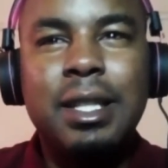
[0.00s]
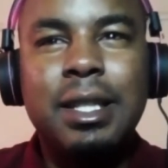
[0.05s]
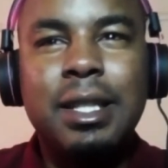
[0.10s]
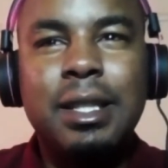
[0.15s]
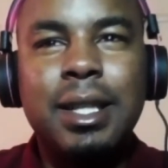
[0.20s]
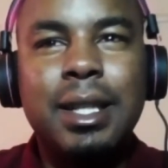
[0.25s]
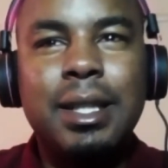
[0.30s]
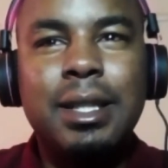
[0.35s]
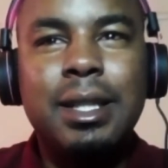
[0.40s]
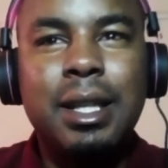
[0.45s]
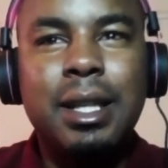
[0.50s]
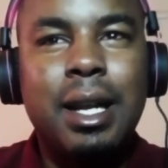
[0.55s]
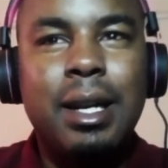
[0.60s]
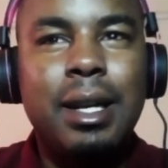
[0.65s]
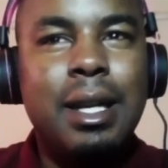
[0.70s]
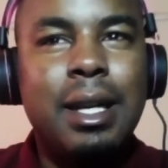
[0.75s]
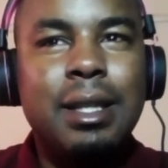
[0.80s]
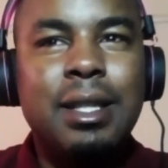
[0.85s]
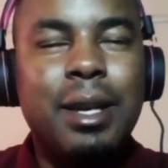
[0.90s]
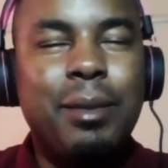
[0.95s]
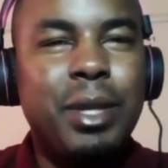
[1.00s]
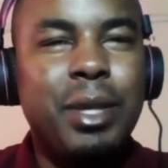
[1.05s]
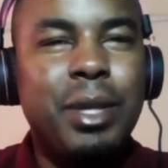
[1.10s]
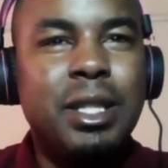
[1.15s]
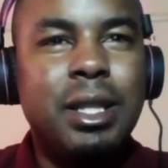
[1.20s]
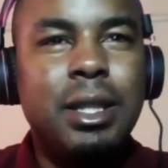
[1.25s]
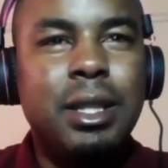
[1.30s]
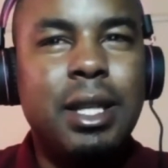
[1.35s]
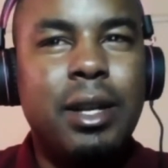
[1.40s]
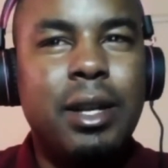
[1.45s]
seen detail. Unless I
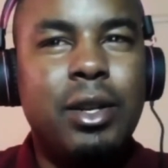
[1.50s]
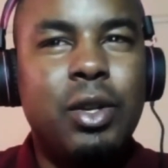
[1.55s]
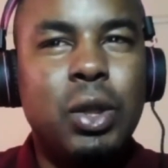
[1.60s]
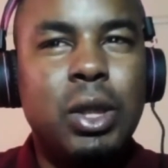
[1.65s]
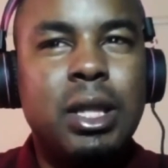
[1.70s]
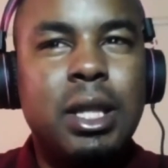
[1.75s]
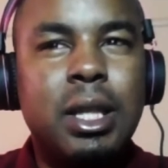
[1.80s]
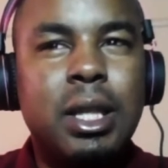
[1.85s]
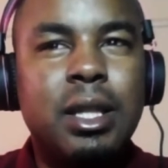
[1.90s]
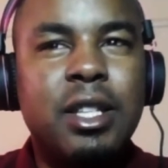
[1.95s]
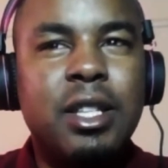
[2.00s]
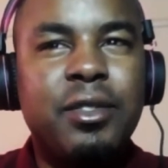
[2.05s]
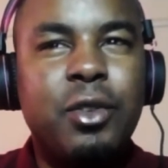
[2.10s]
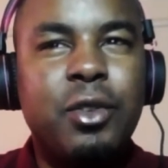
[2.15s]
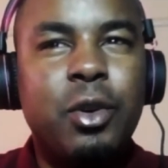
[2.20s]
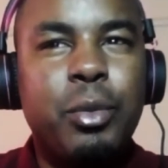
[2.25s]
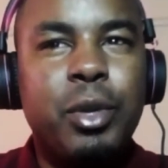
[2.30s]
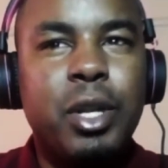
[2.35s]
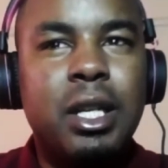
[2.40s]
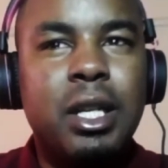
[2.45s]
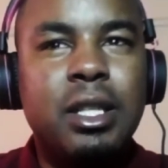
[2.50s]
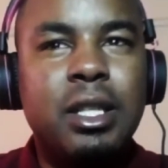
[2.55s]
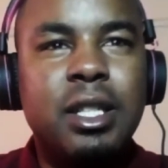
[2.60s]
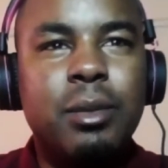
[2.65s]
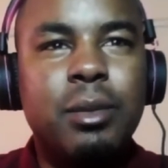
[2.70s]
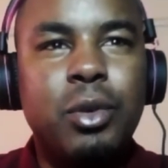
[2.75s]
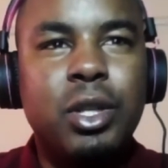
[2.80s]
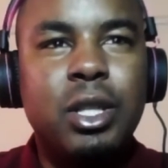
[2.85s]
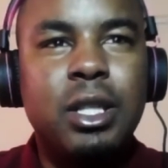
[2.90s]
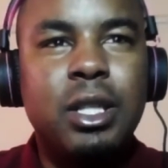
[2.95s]
missed it, I don't think they've
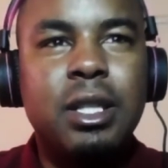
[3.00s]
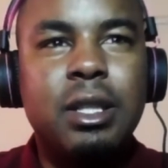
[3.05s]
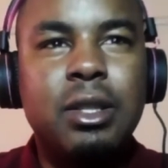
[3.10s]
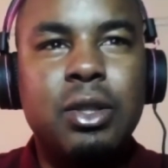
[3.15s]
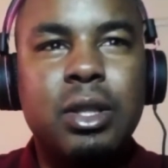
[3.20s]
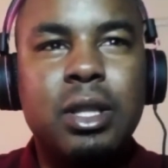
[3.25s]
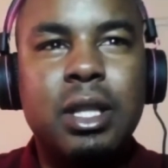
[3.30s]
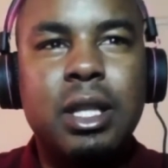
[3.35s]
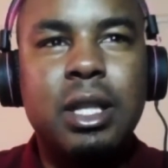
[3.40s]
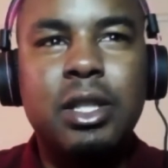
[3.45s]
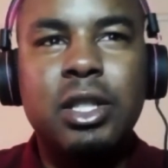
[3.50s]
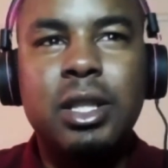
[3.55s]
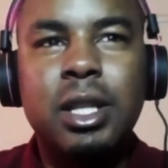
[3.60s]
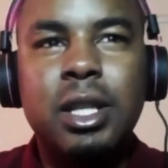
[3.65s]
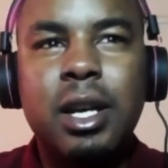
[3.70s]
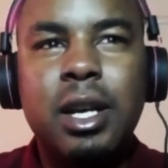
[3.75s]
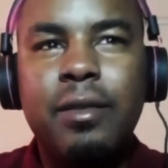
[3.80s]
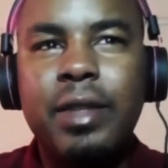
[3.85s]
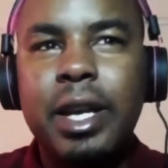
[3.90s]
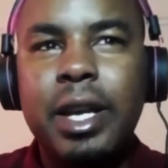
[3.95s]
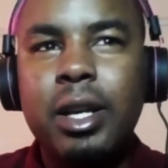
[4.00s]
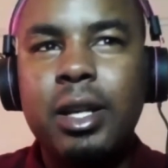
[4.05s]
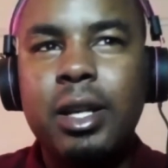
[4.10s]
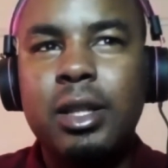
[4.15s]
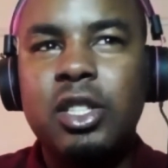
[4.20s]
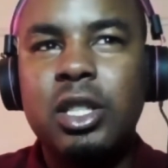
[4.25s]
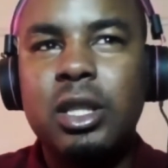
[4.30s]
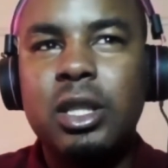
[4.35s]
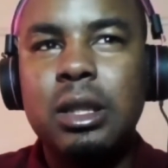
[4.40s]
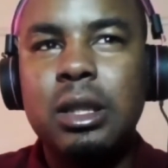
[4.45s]
communicated more details on that. Have they,
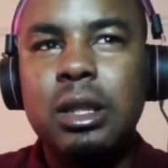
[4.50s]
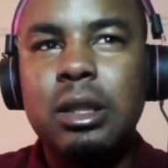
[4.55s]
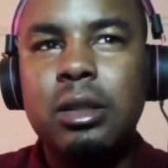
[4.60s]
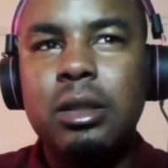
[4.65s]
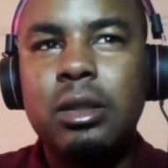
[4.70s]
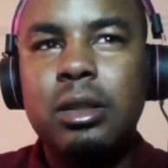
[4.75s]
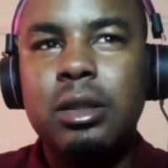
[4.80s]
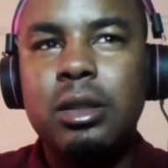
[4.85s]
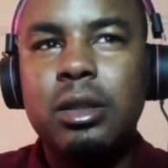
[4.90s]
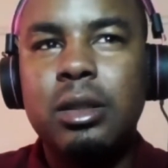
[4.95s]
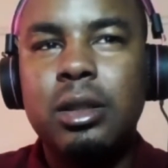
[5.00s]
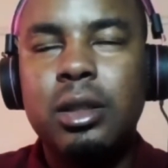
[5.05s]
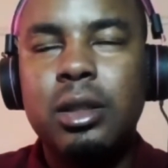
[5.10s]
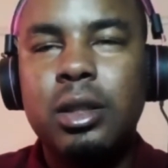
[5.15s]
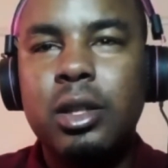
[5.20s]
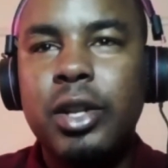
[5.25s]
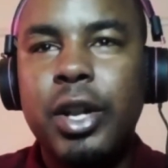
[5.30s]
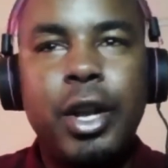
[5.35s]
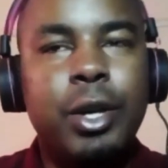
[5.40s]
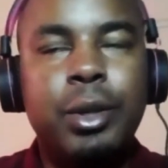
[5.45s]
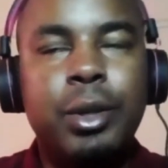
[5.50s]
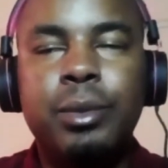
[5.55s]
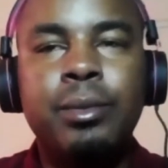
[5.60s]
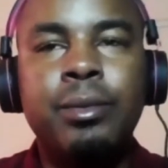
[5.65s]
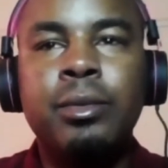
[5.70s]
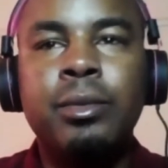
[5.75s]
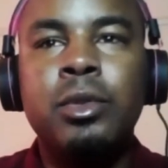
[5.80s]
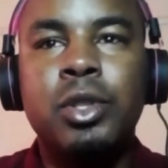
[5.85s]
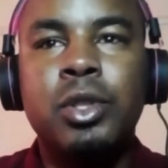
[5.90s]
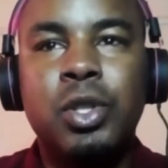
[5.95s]
Churchill?
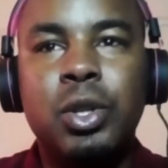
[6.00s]
No.